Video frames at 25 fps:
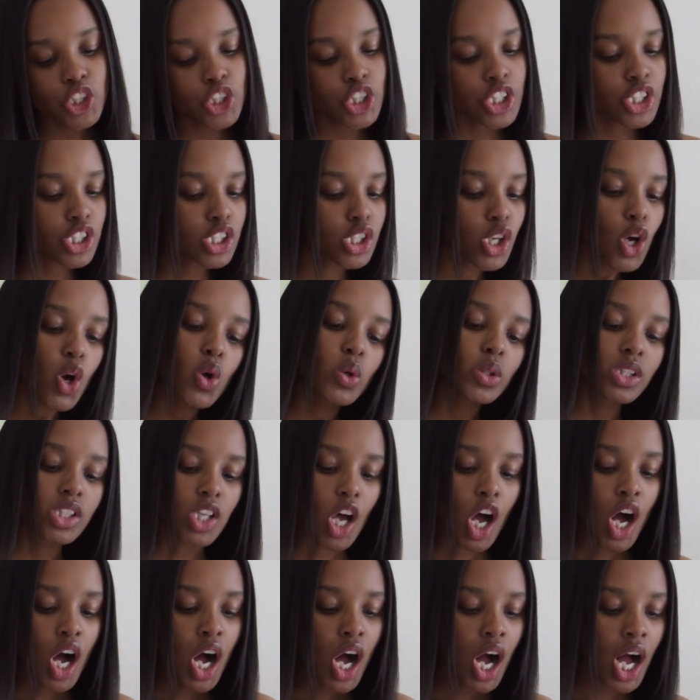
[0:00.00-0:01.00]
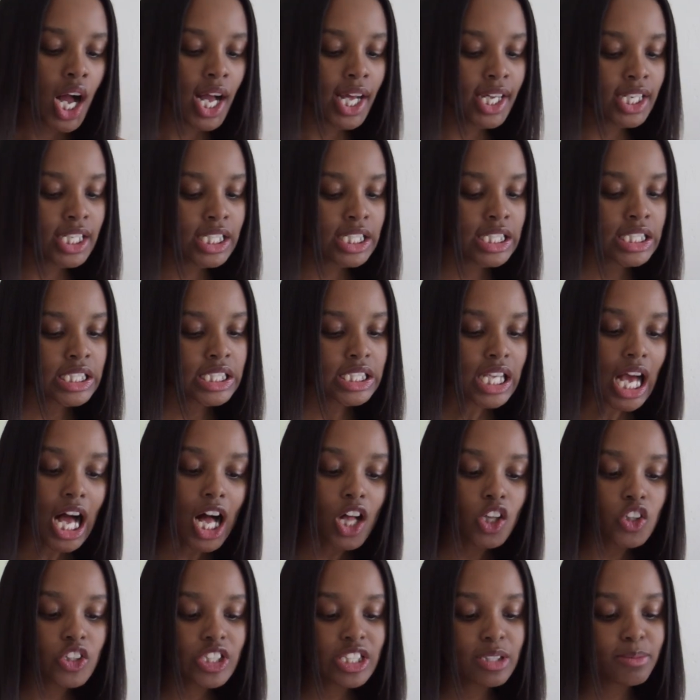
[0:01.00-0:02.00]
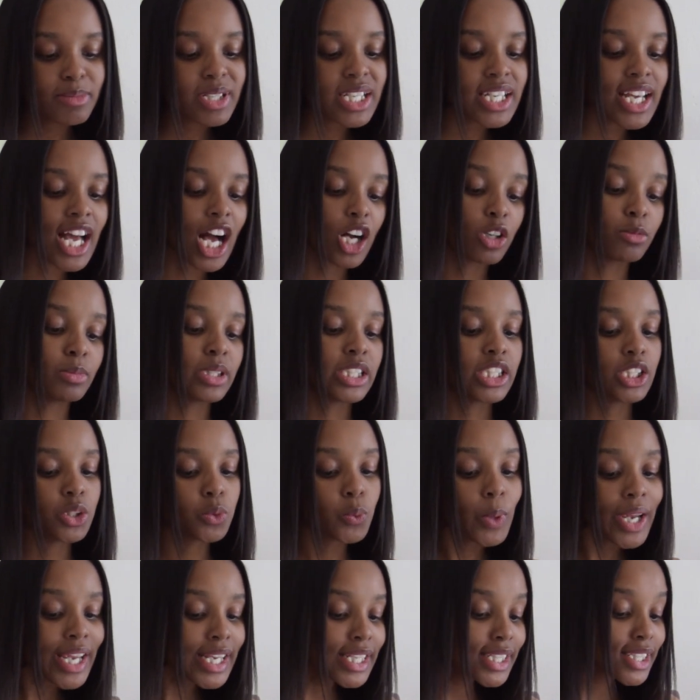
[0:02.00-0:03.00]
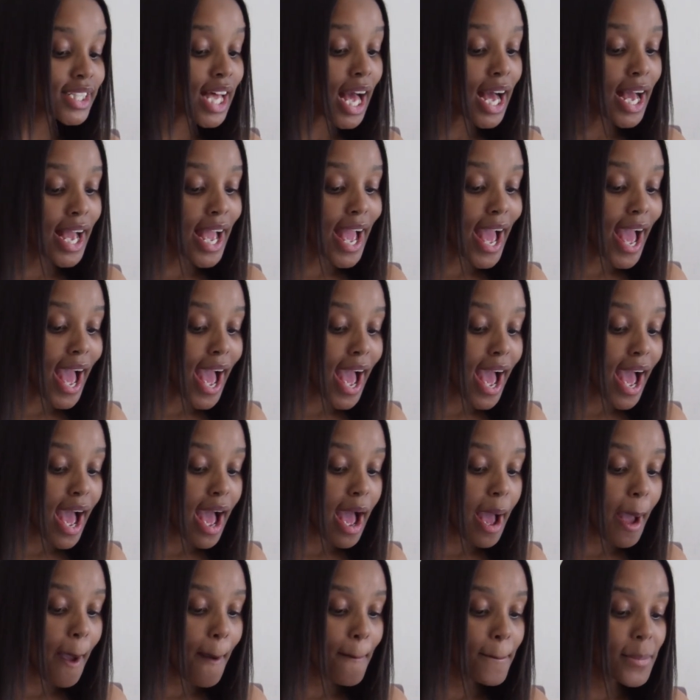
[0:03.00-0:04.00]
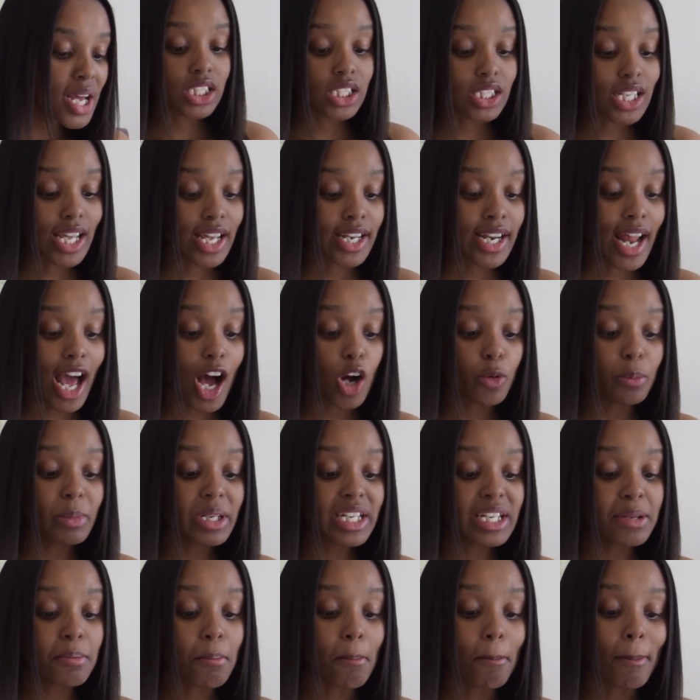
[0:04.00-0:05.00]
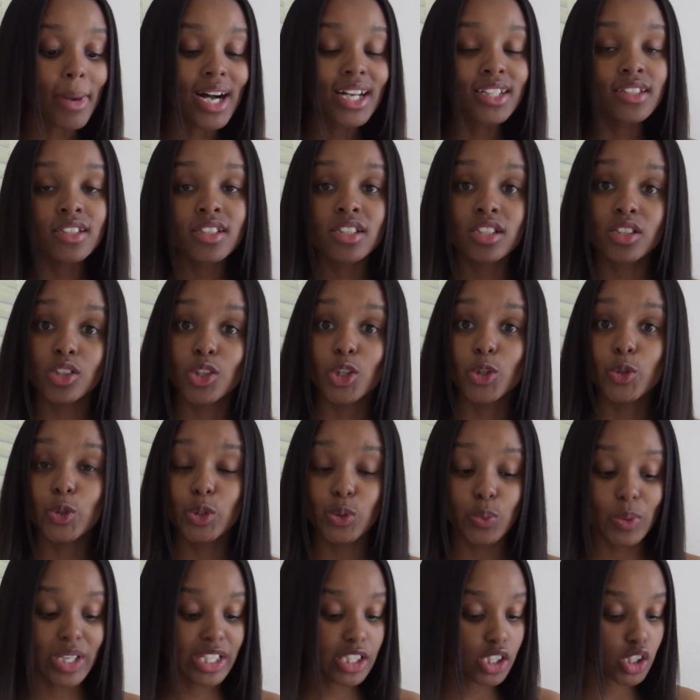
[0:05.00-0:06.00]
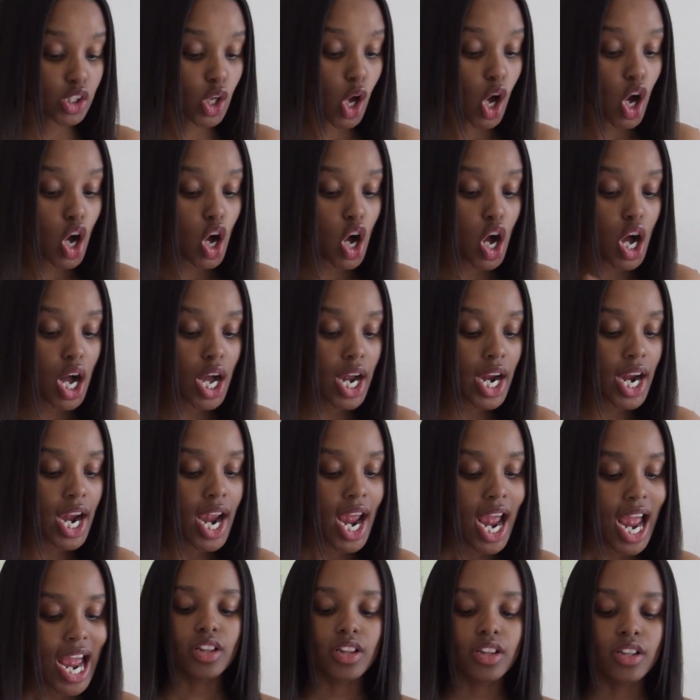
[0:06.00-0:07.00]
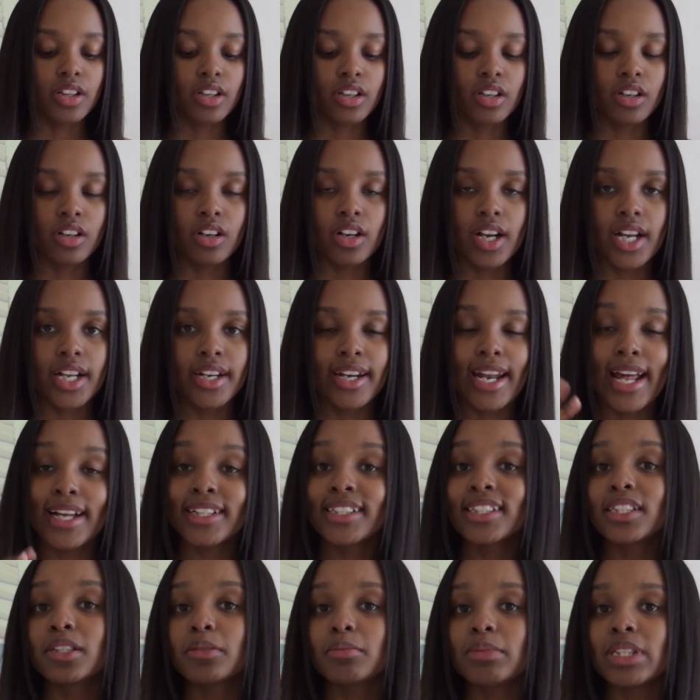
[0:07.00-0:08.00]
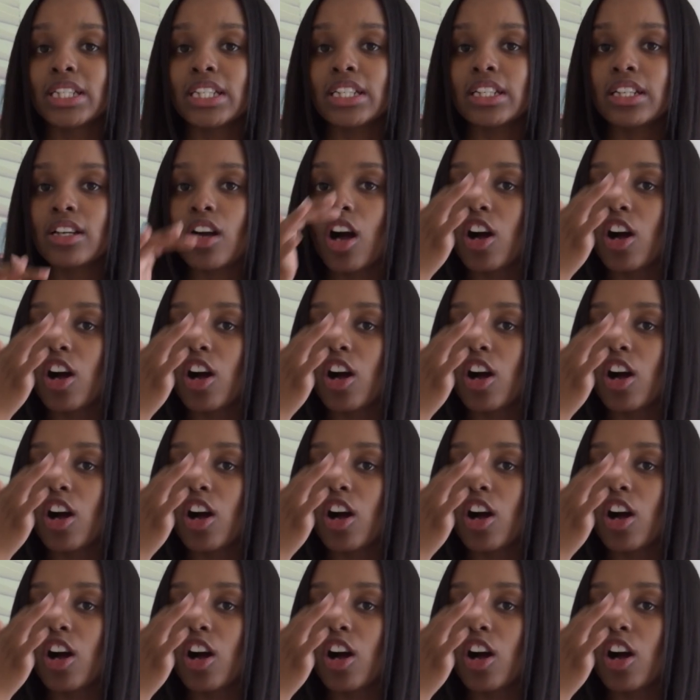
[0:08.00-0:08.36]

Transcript: just goes on and it tells me how many weeks I am and how many months those weeks are. The anatomy